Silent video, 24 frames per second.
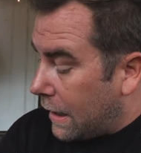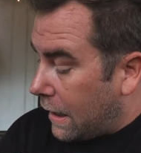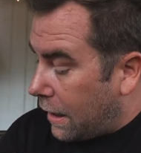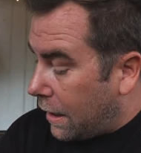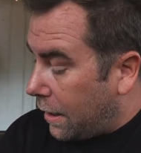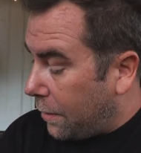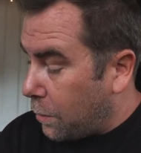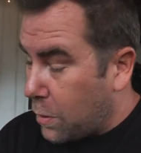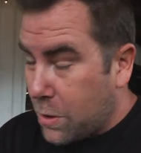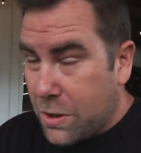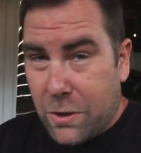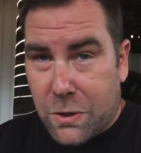
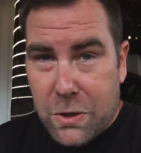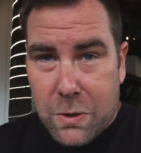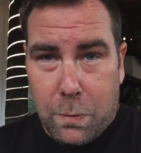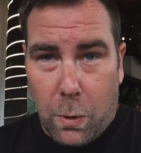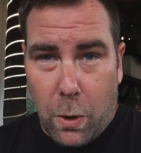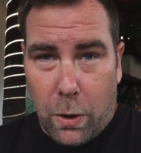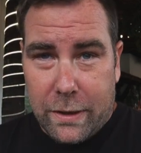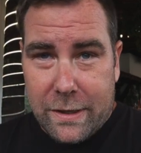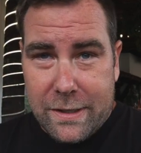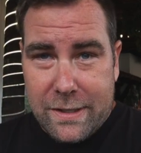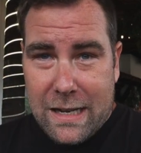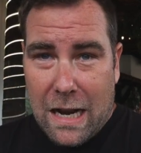Uh, we're so
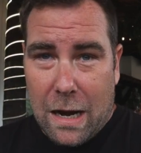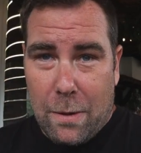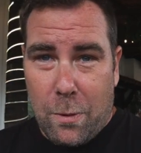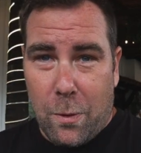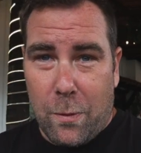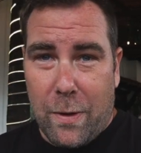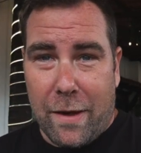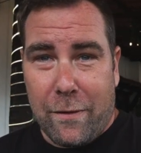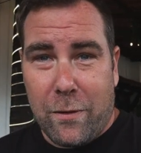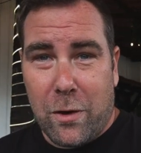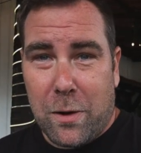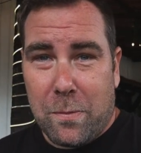spoiled in Samara,
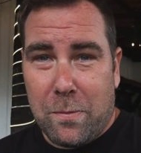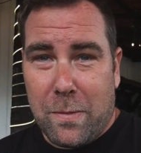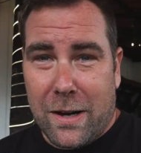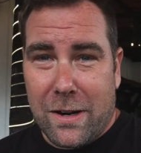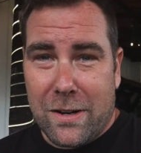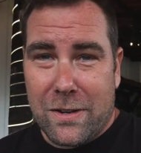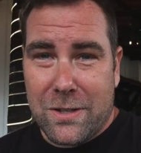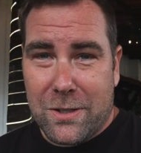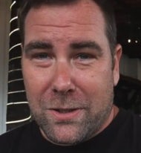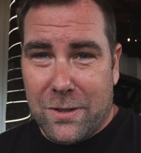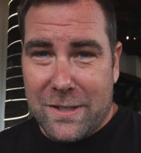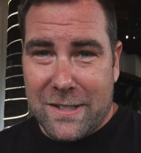we have good
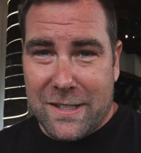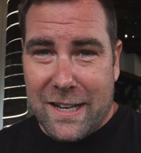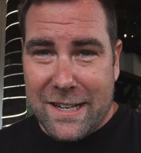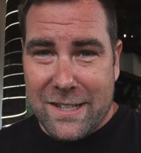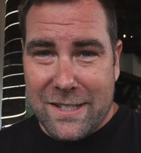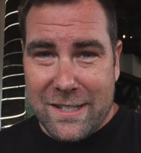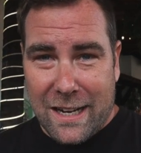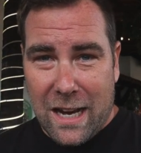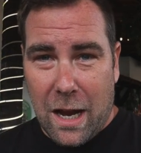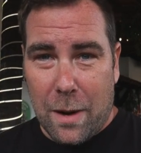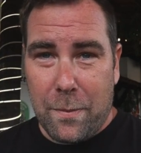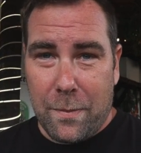beer, so it's
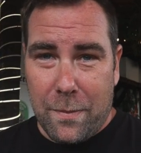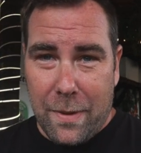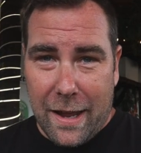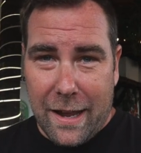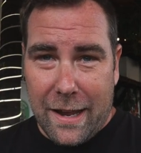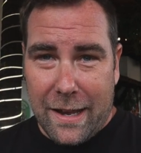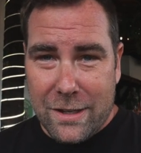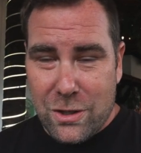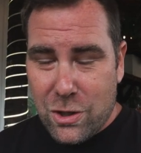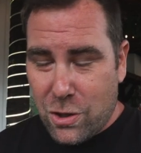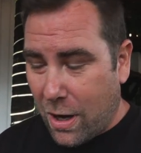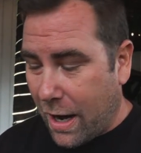nice to come
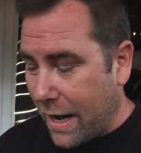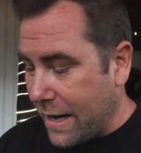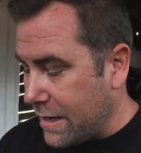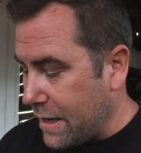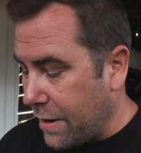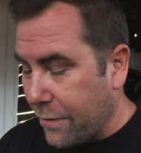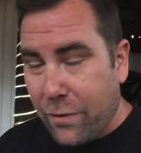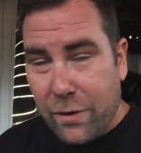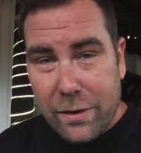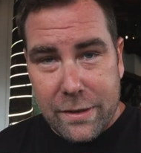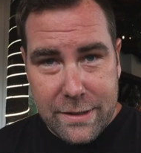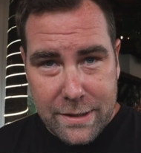and try
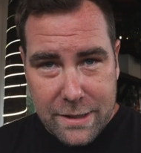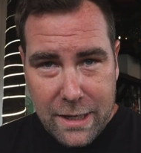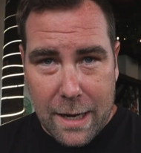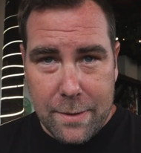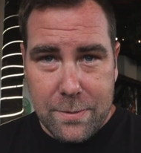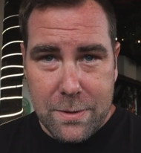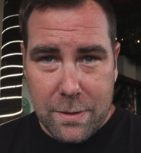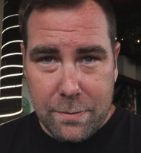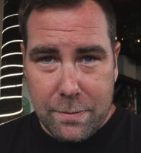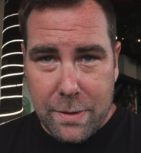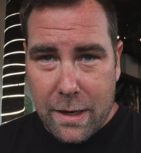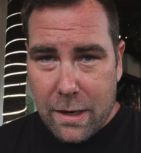different
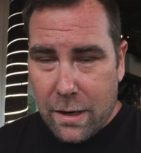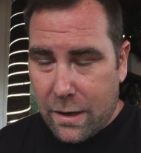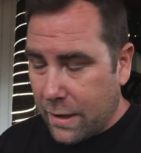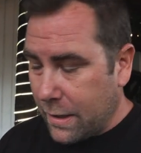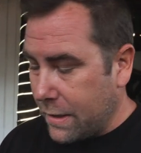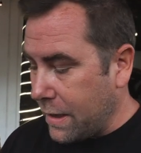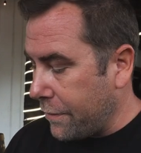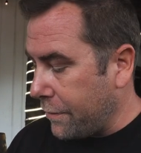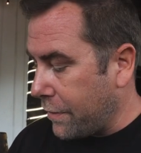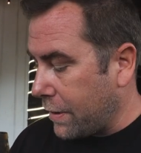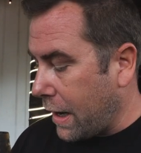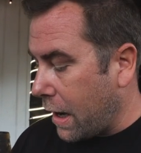types of beer in a
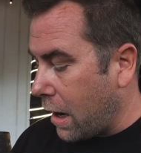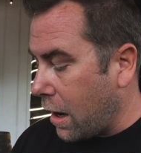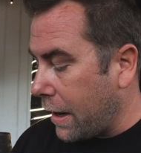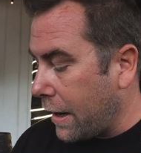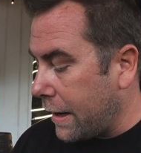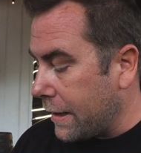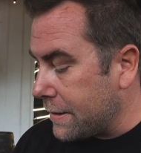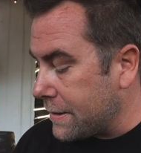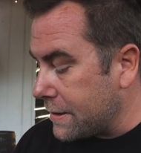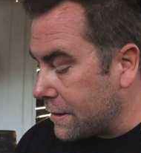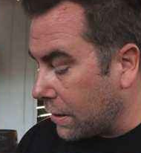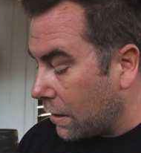different
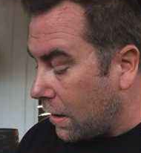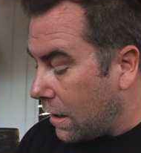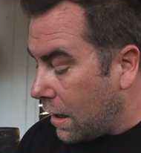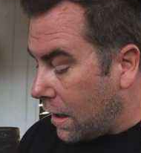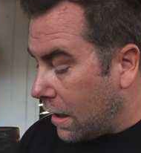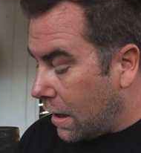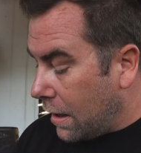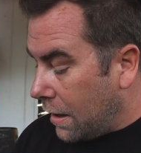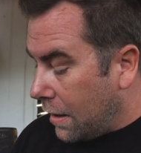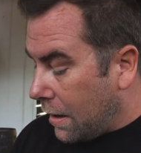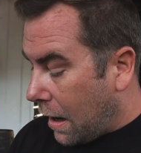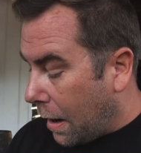area. So
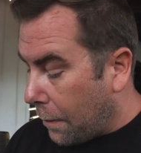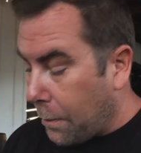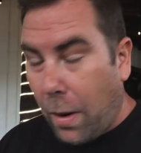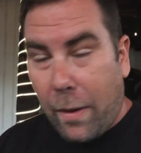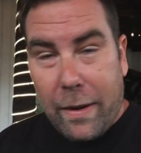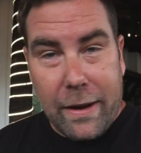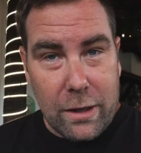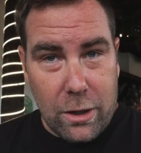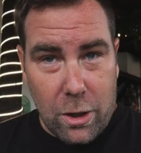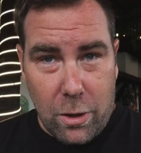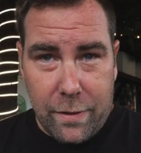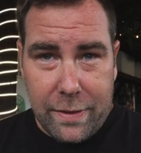I'm
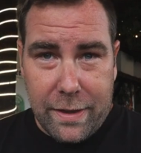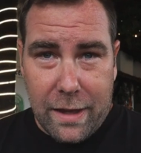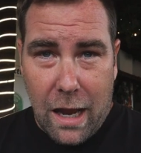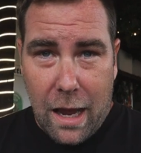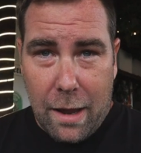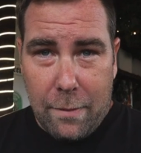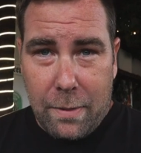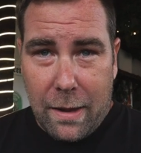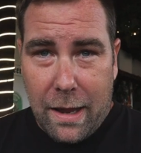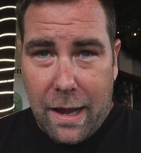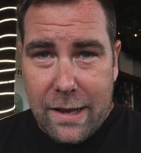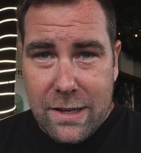probably going to go with the
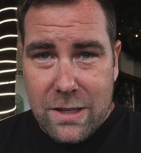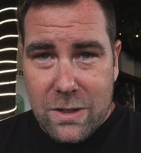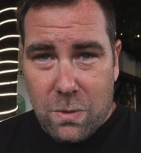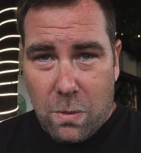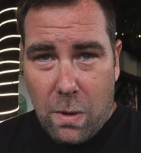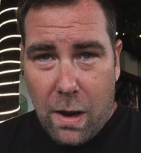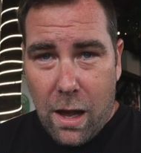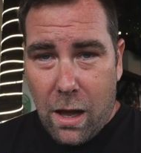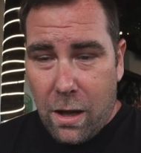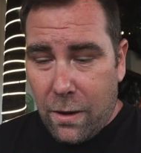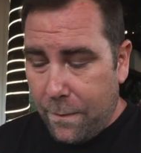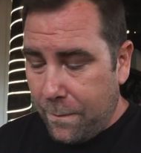IPA as
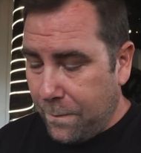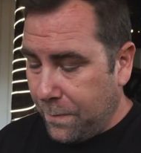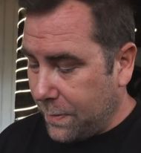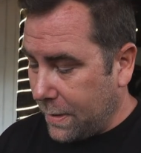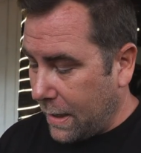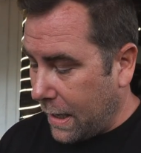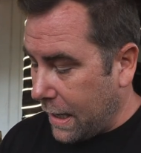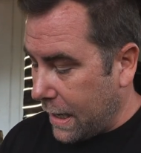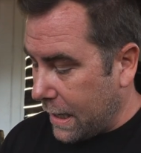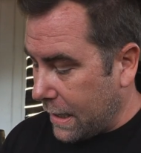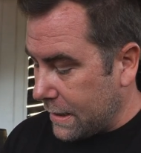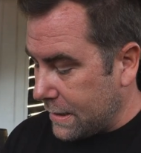well.
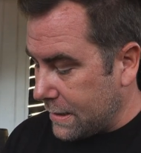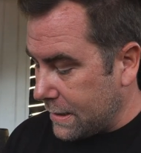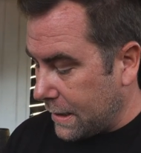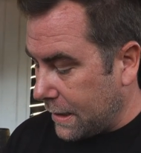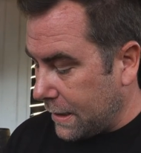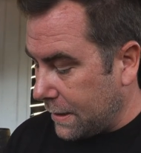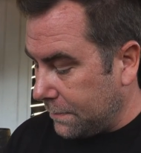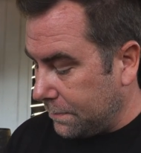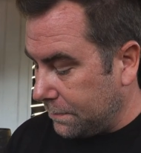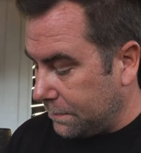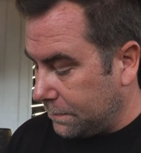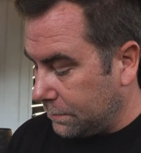And
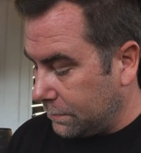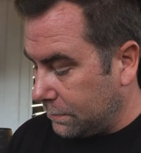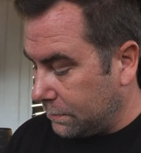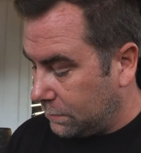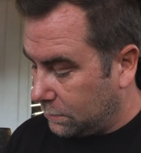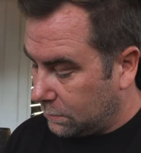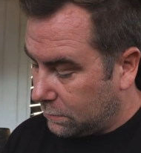uh,